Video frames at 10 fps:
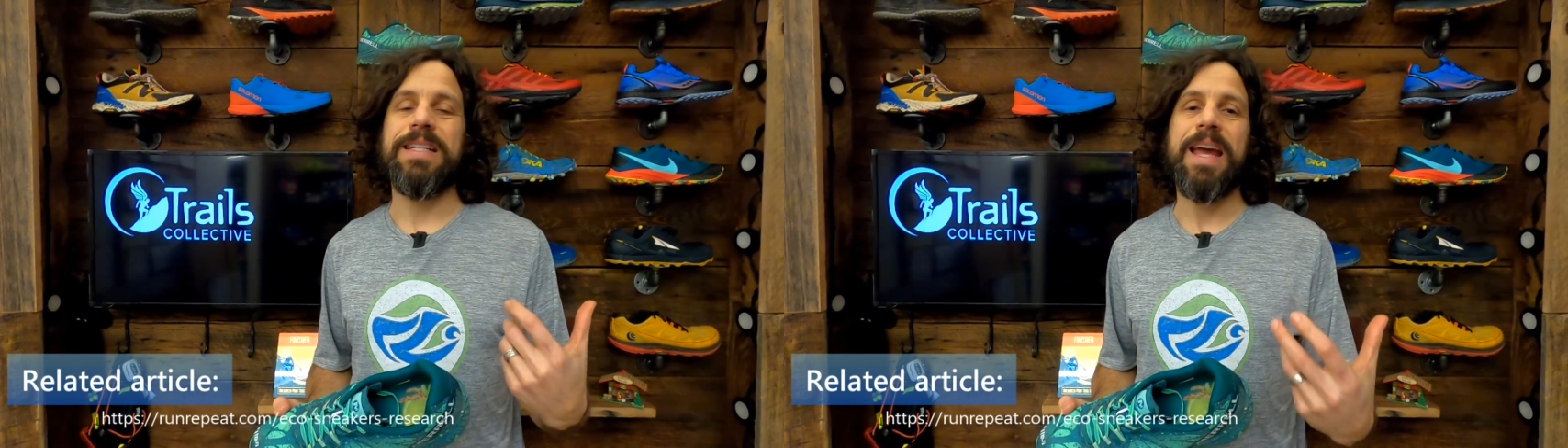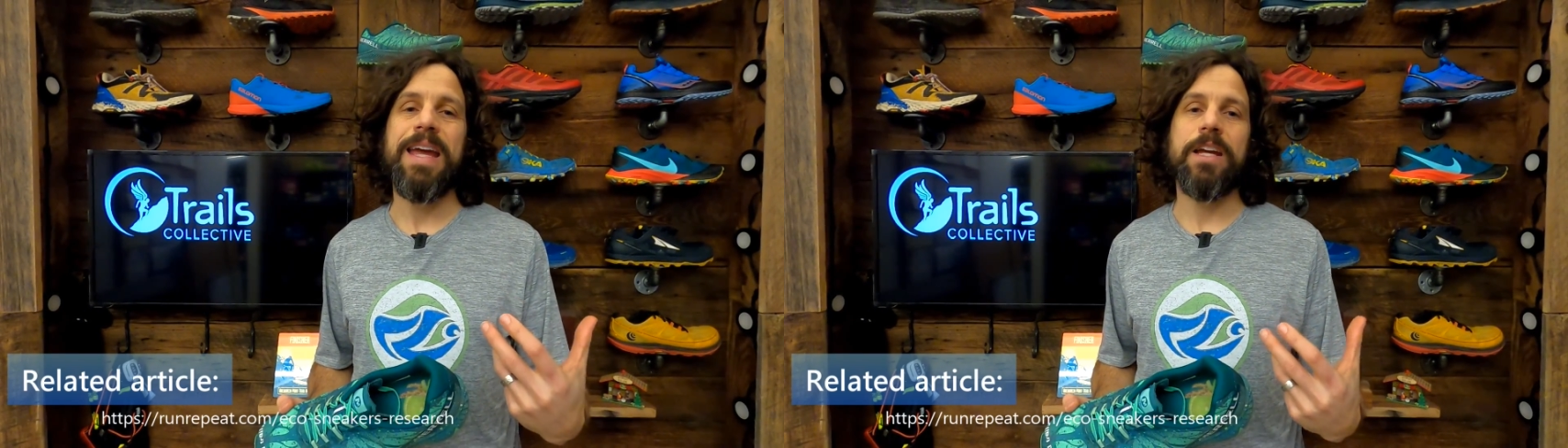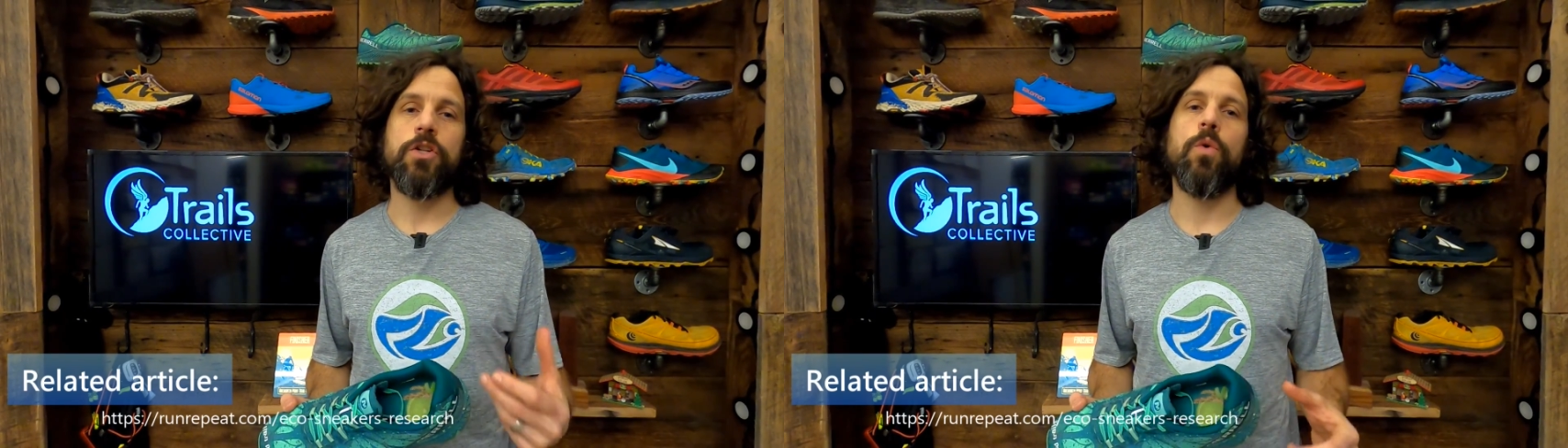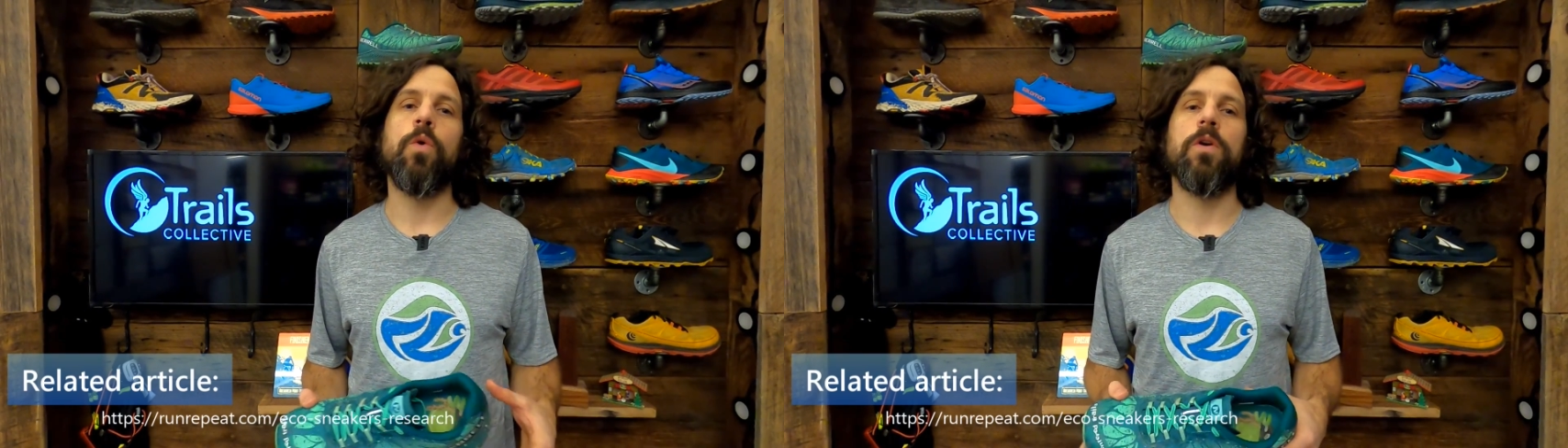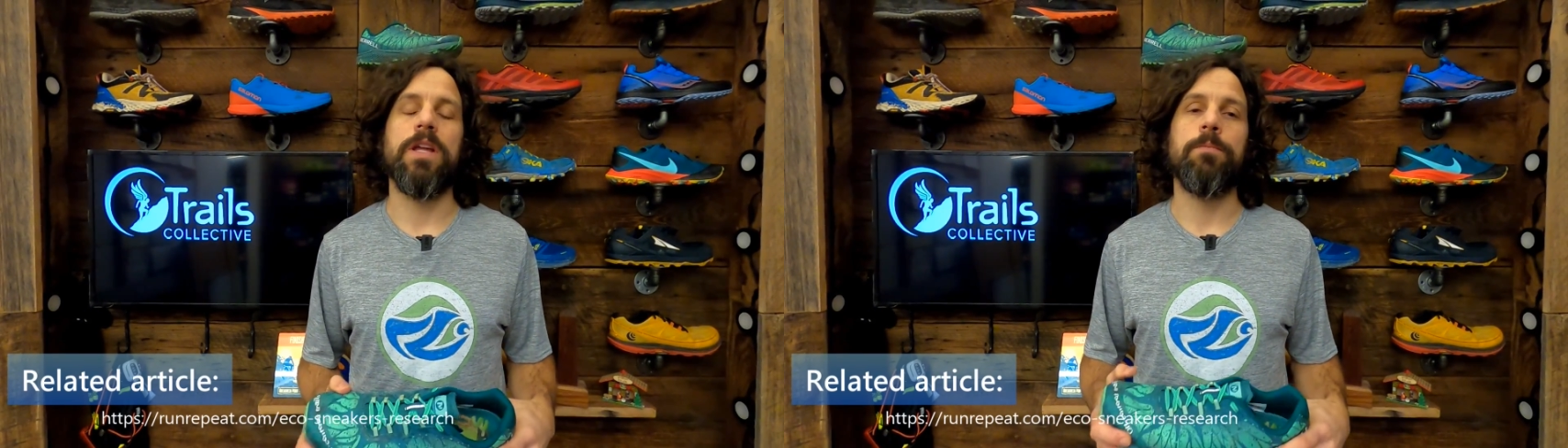take
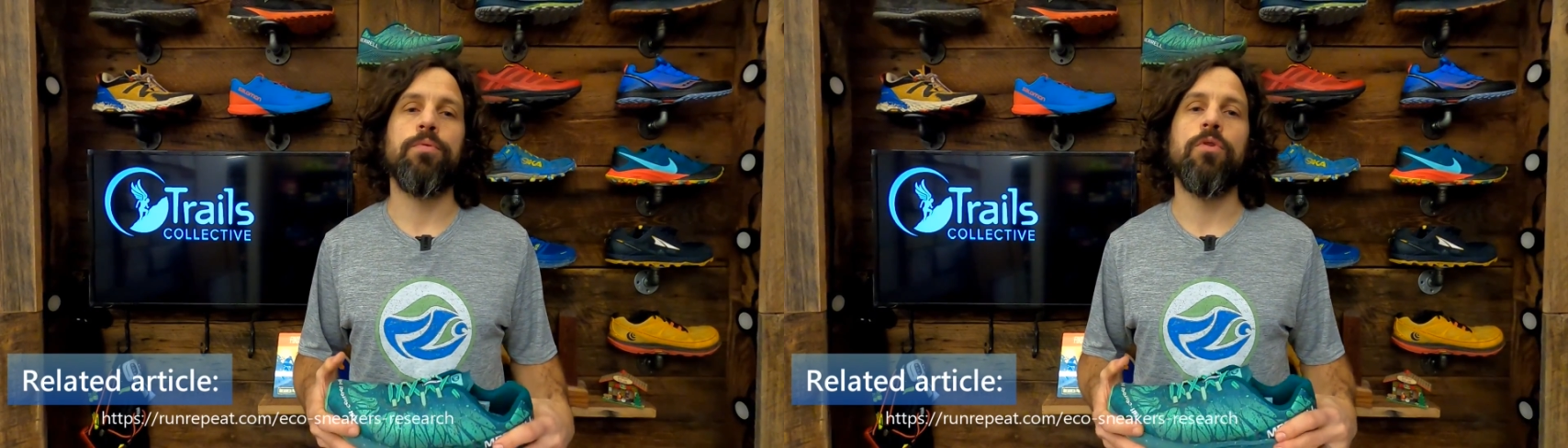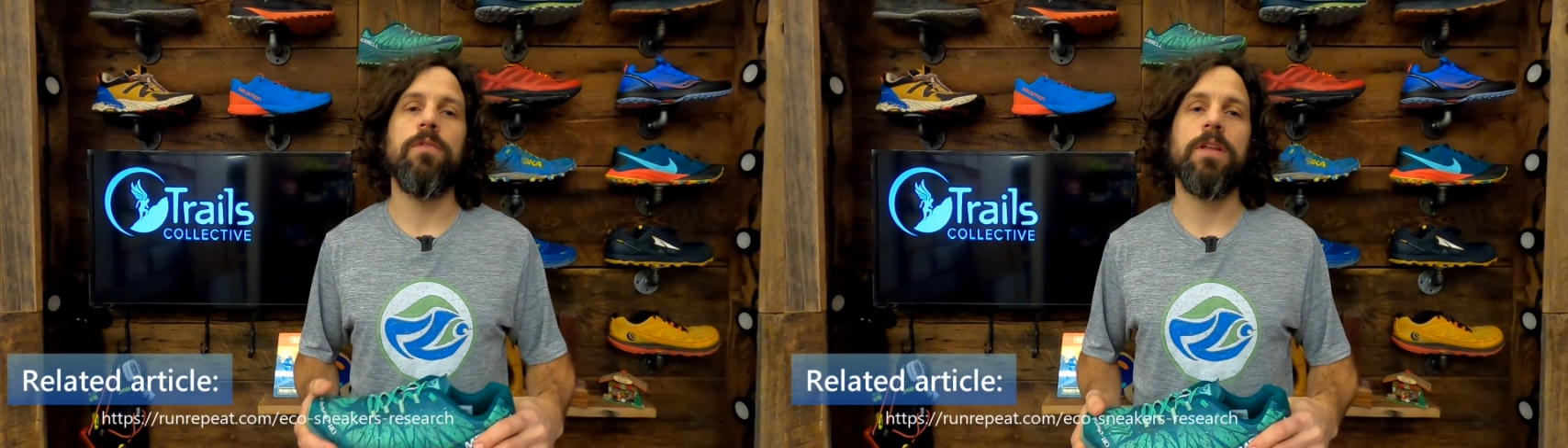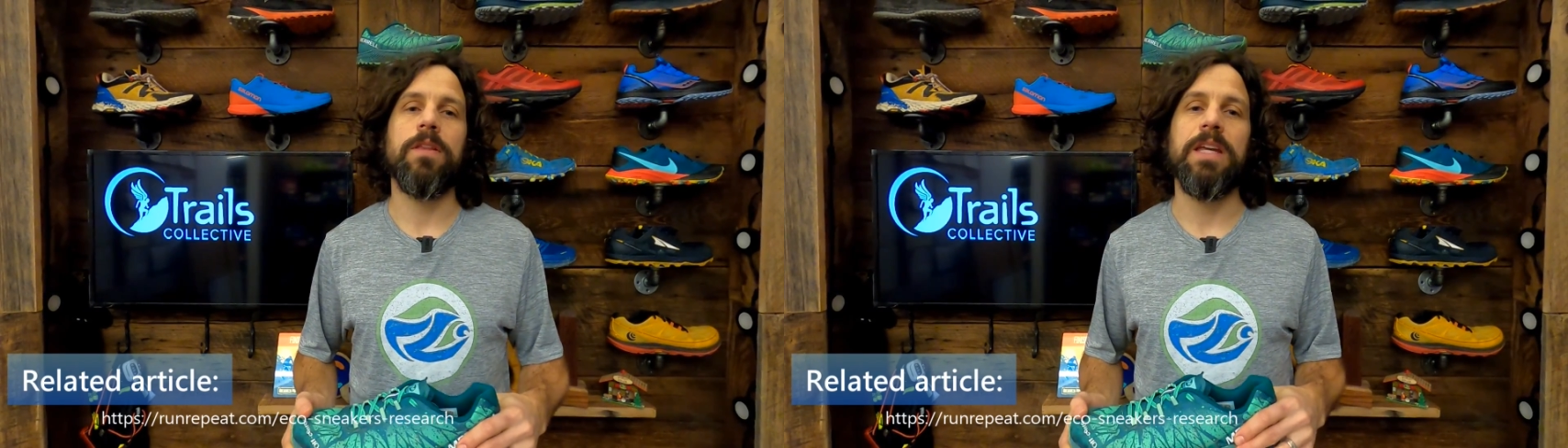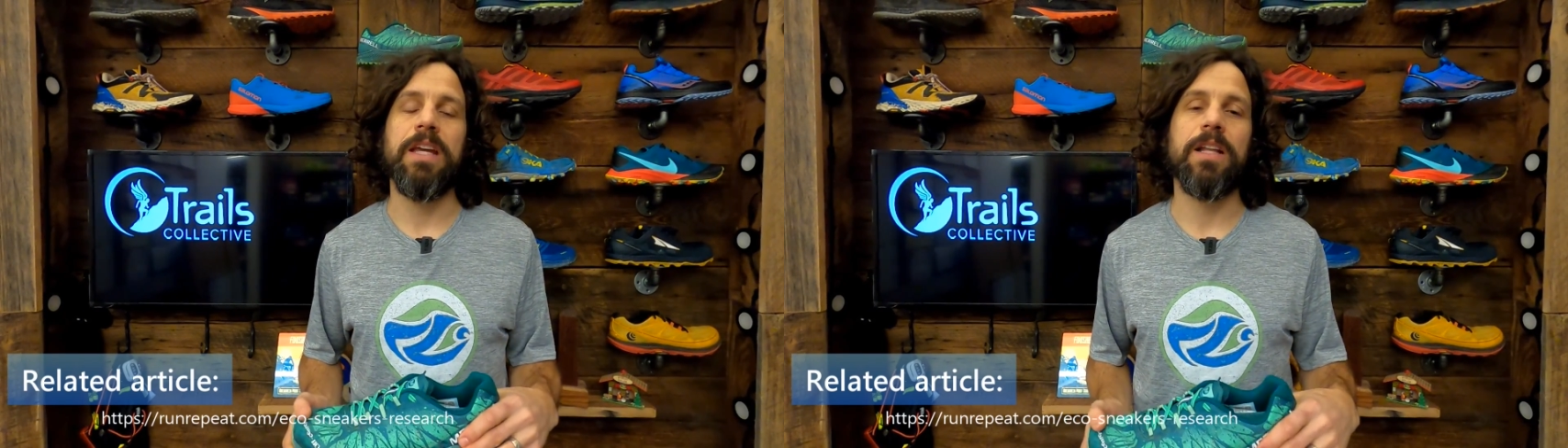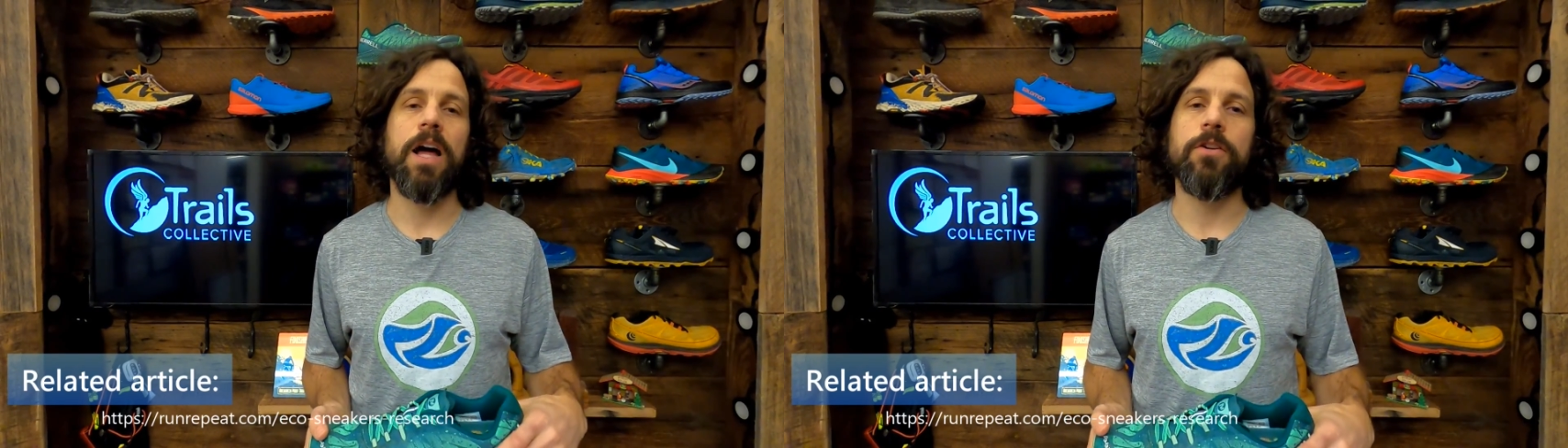toward improving the
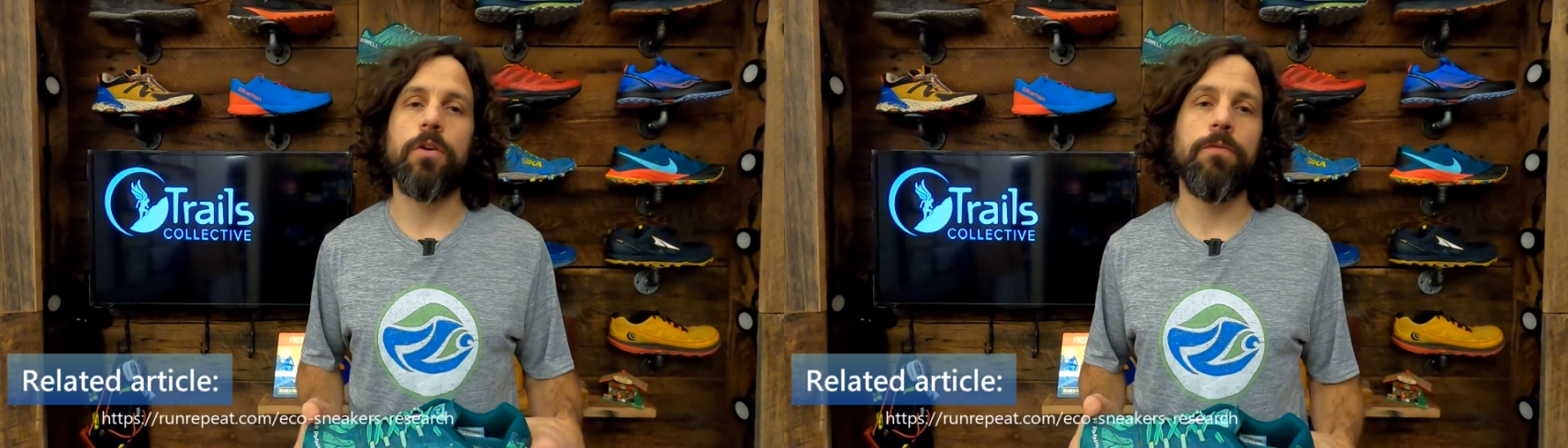ecological